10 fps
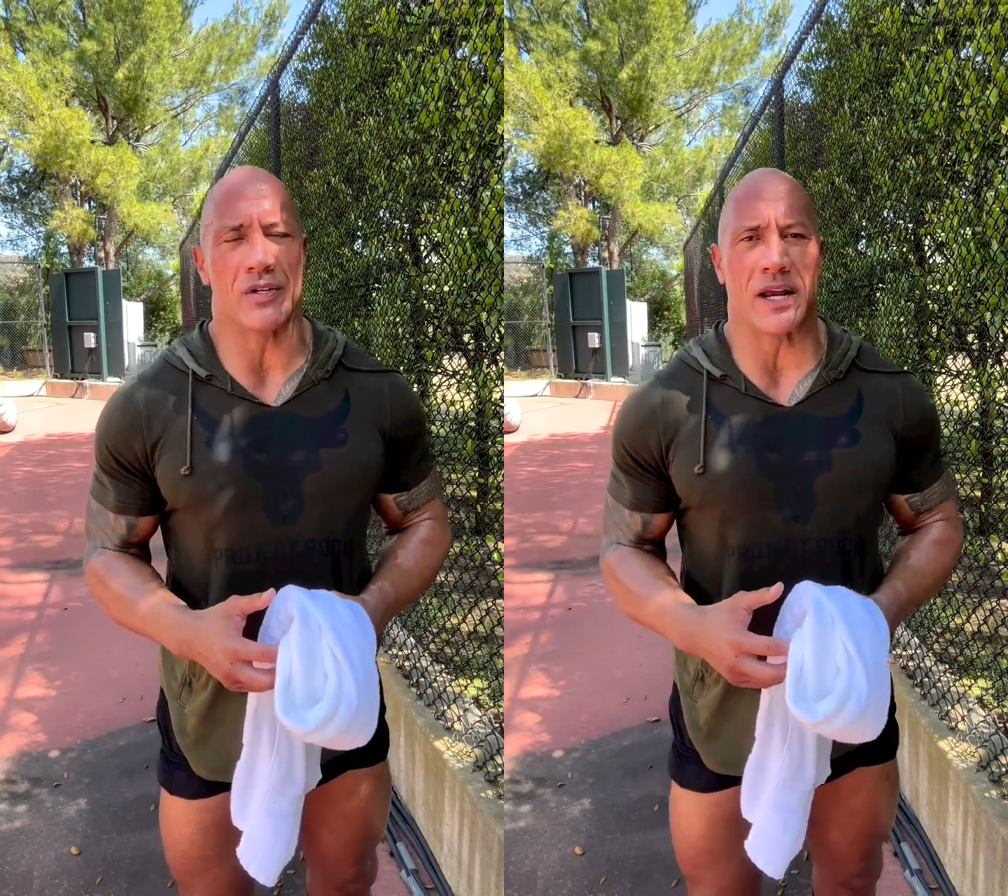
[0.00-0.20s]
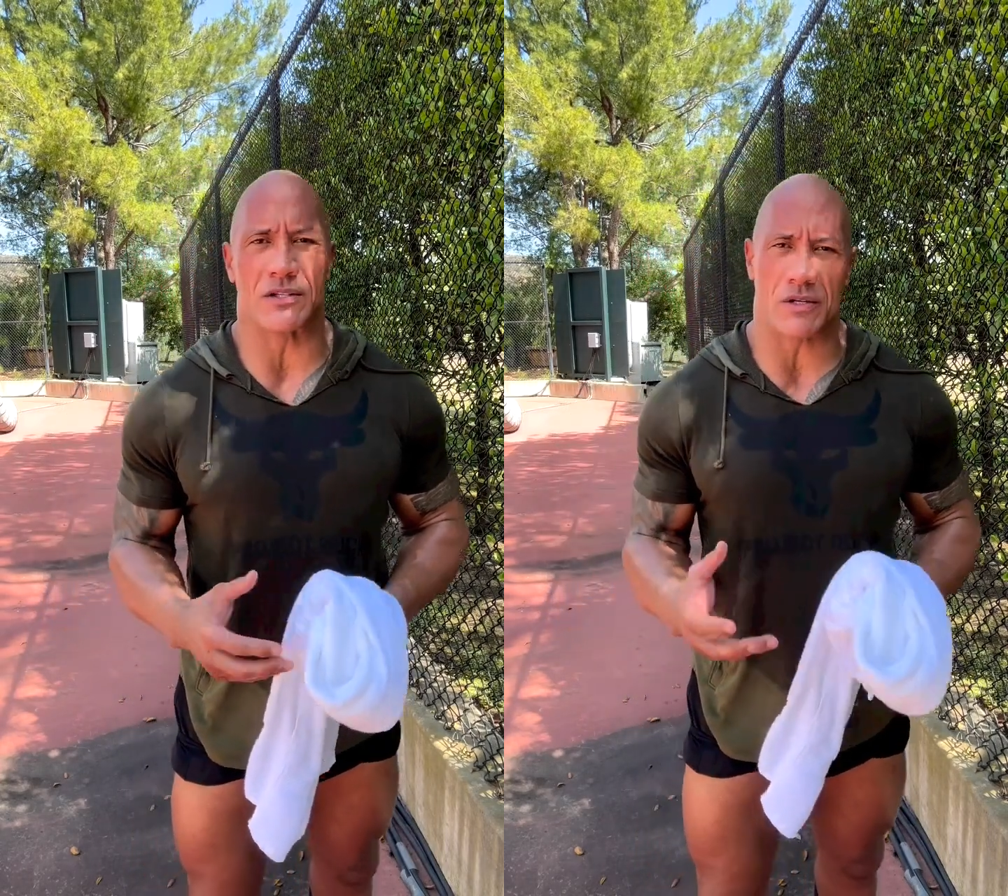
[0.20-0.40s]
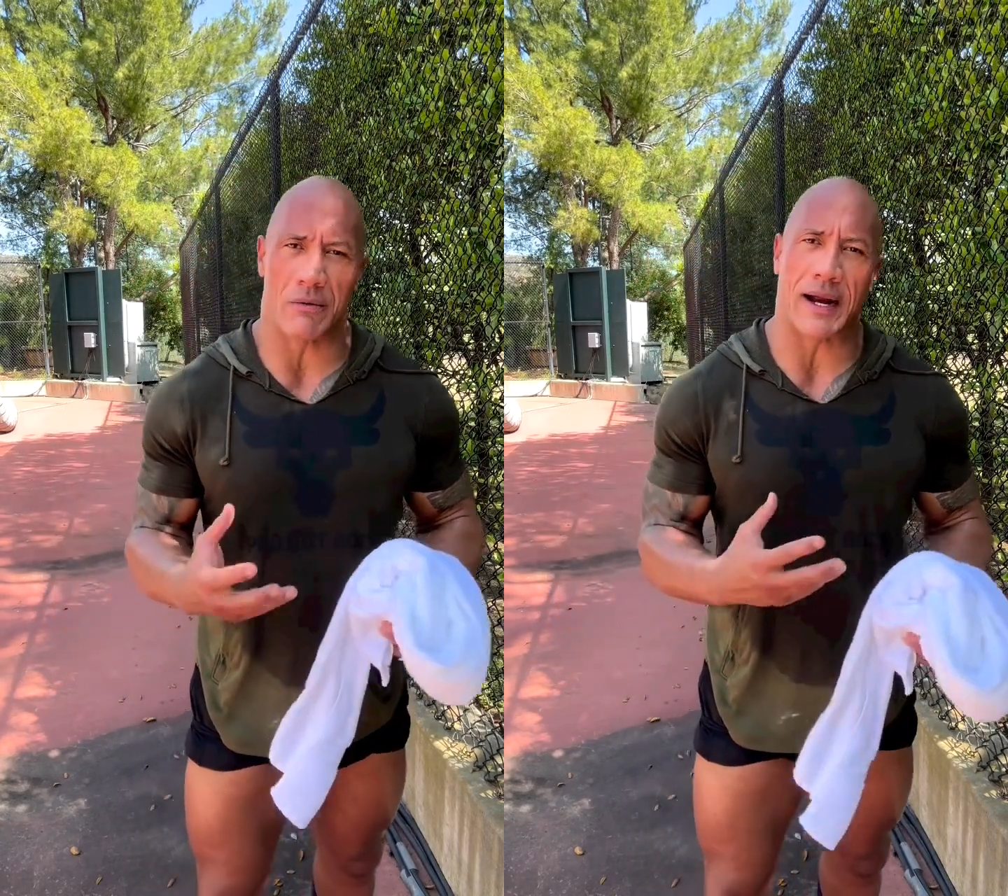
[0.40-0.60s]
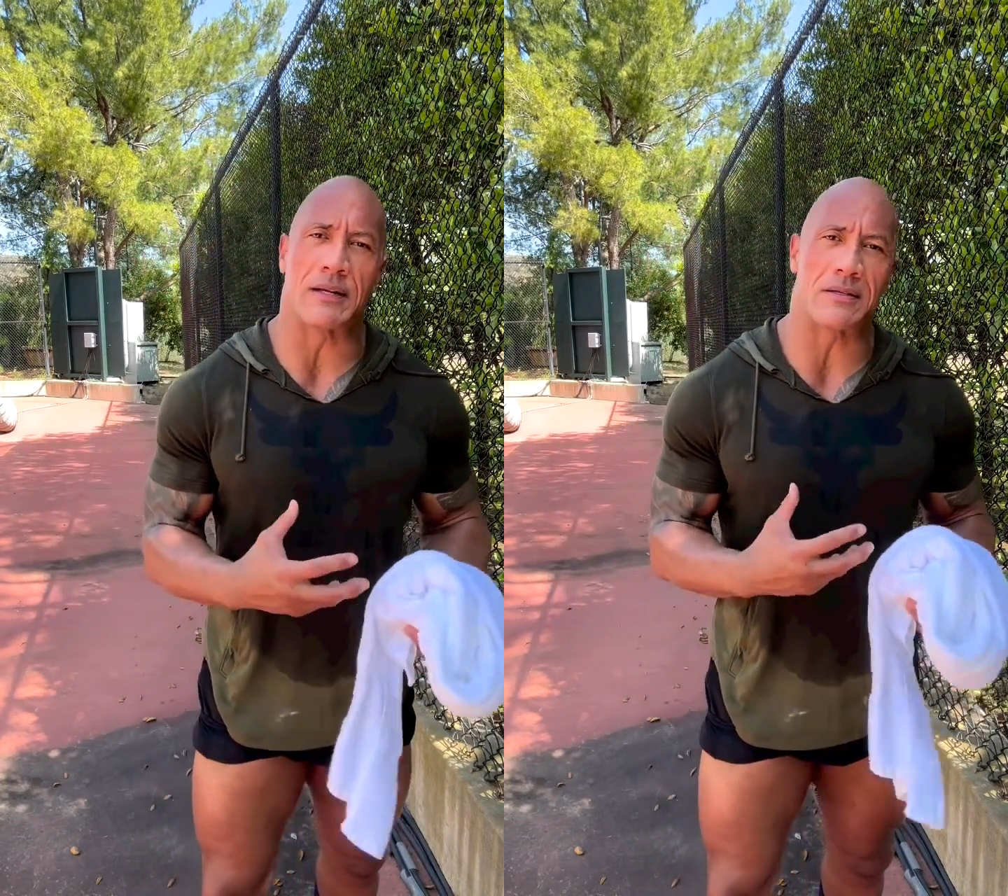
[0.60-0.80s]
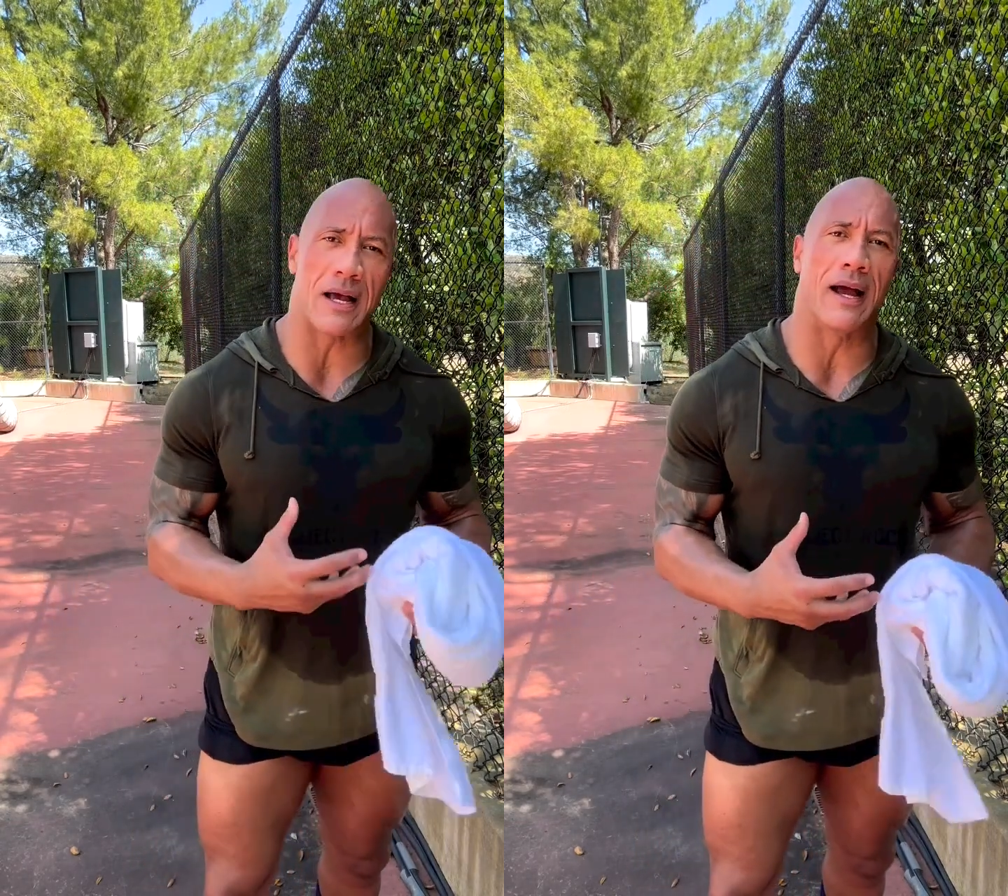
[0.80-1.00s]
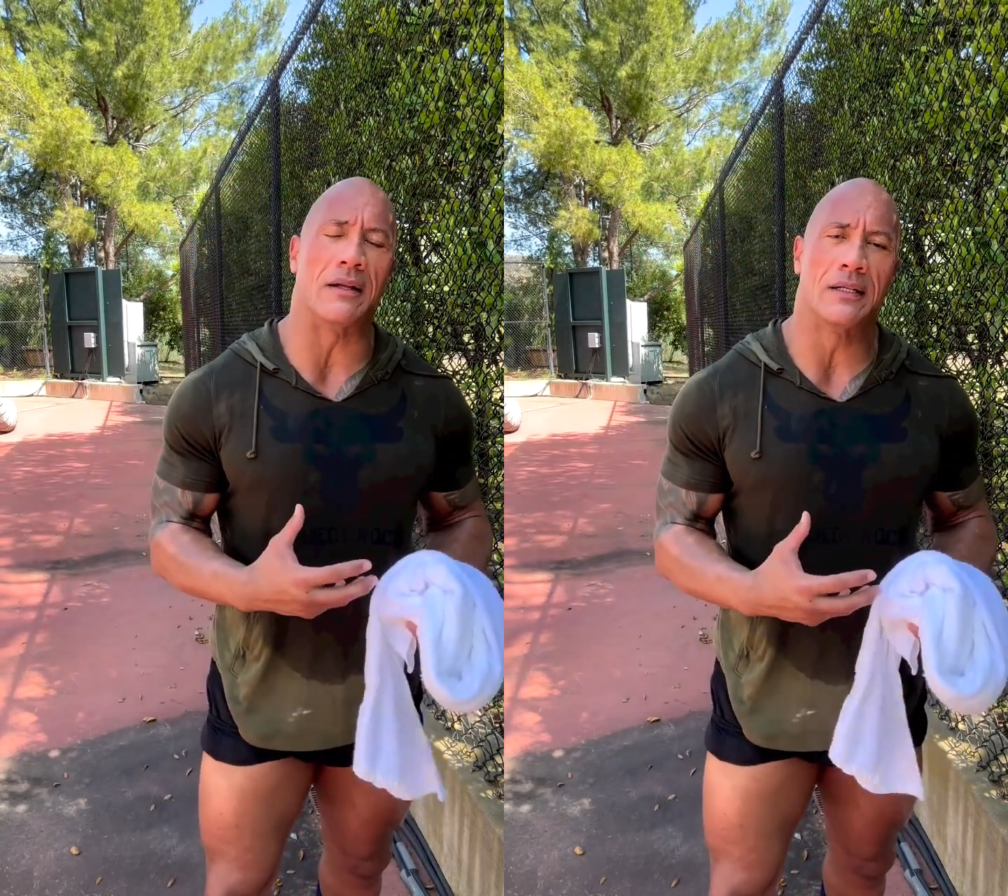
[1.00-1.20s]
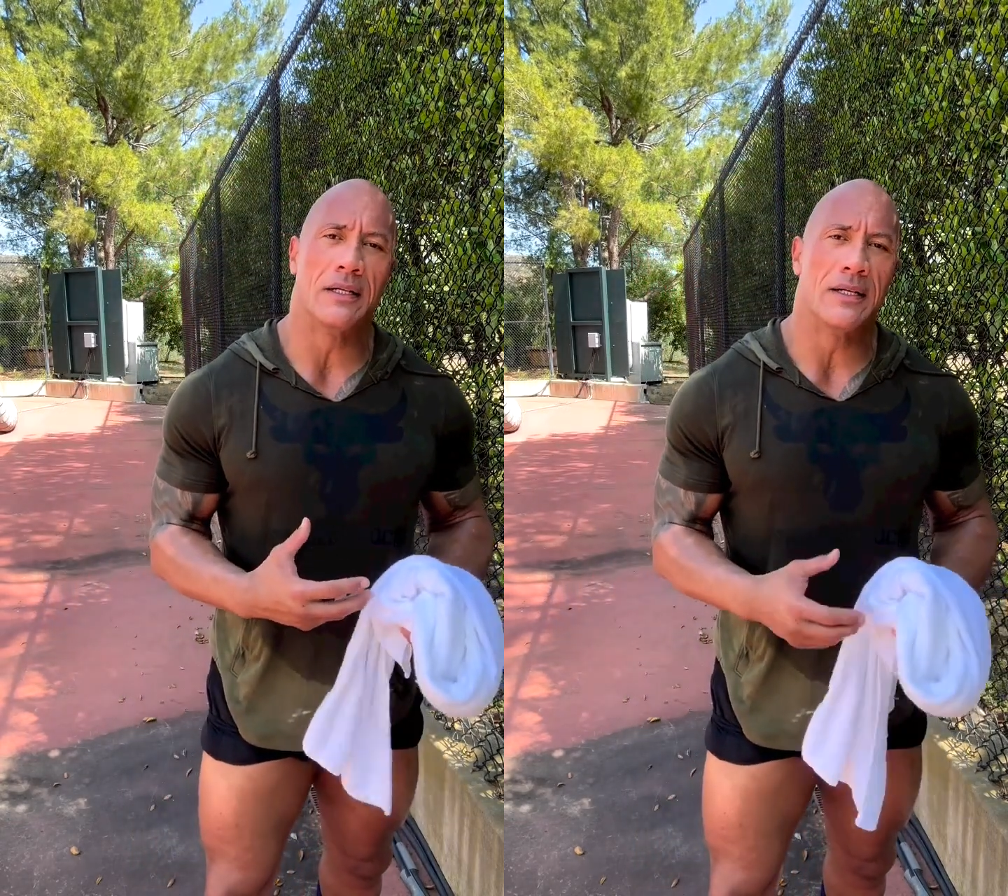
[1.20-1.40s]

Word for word: chance to reconcile